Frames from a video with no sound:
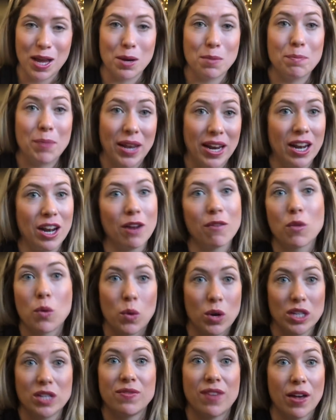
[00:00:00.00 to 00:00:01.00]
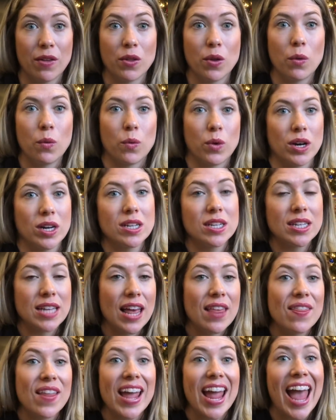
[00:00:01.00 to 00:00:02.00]
and Bennett of course found the horns,
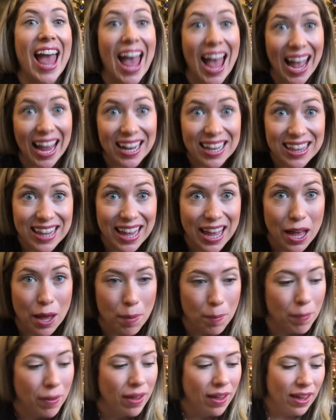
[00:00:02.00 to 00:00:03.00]
and they had them,